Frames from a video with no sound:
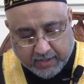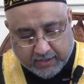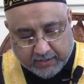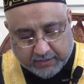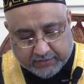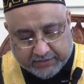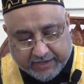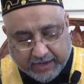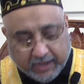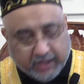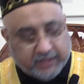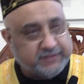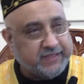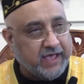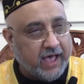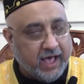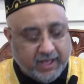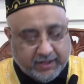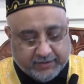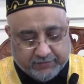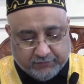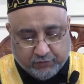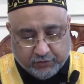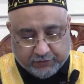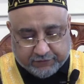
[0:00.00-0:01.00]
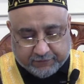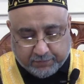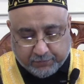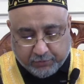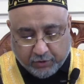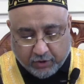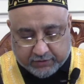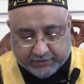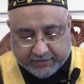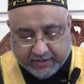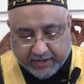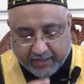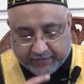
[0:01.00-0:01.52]
The Adhan was
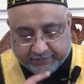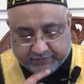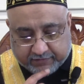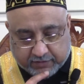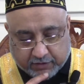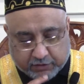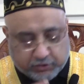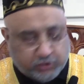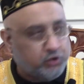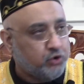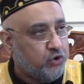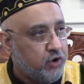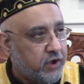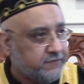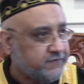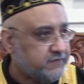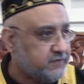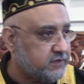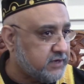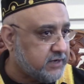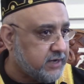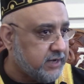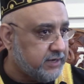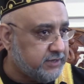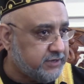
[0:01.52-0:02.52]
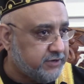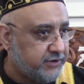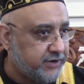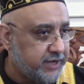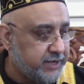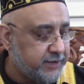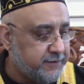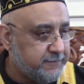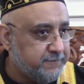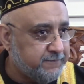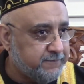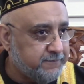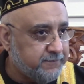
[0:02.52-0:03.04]
broadcast across the
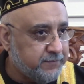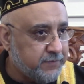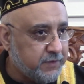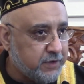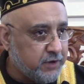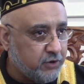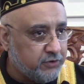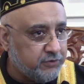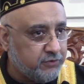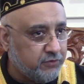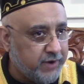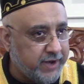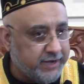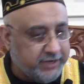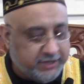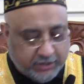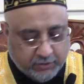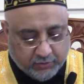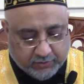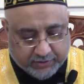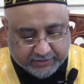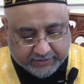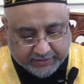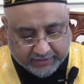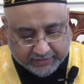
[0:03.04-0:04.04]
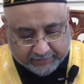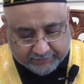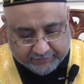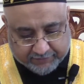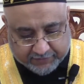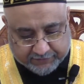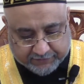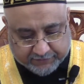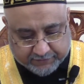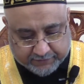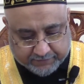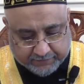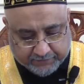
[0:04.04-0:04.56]
country on radio and
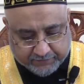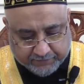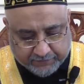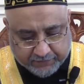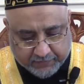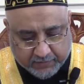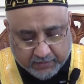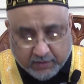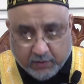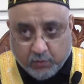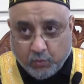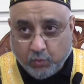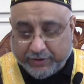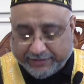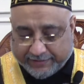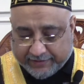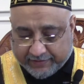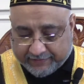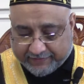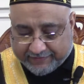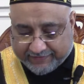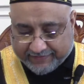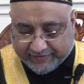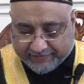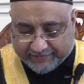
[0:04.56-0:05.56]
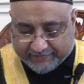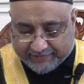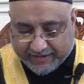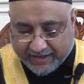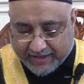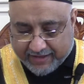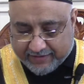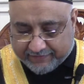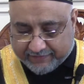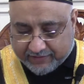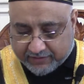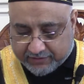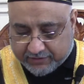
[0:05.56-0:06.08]
television. Within 6
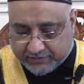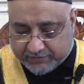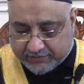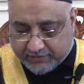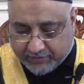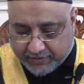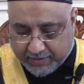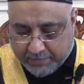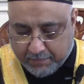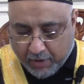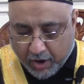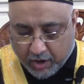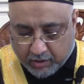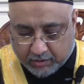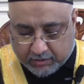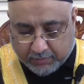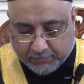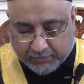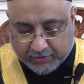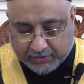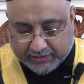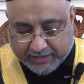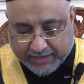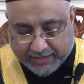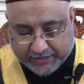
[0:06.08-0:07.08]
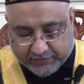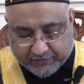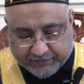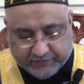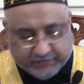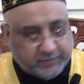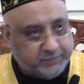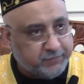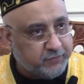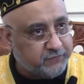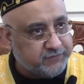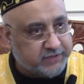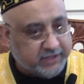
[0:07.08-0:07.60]
days, under the remarkable
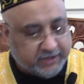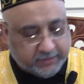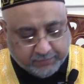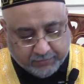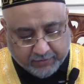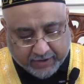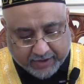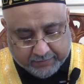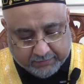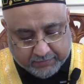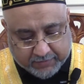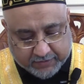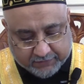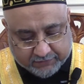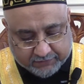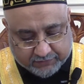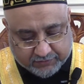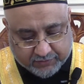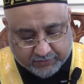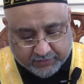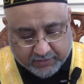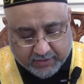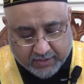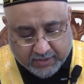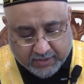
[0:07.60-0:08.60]
leadership of their Prime Minister